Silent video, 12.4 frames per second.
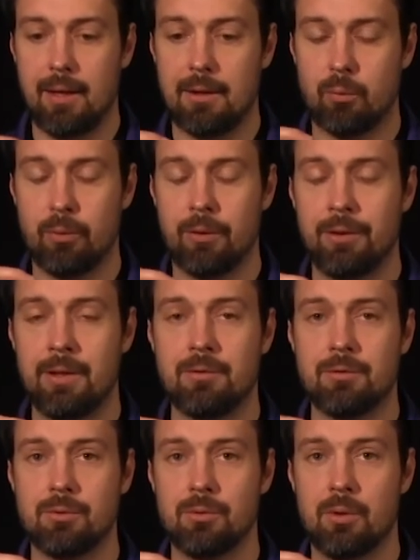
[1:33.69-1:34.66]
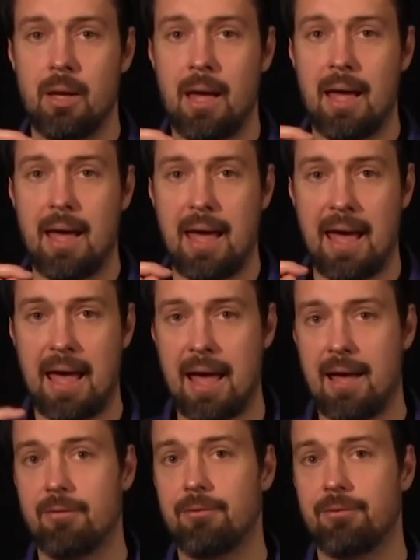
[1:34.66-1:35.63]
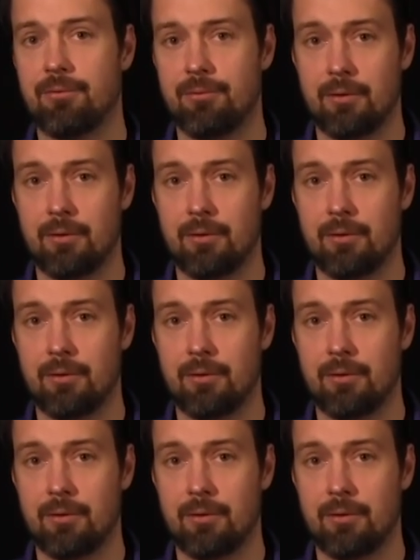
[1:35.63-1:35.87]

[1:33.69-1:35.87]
It will need to have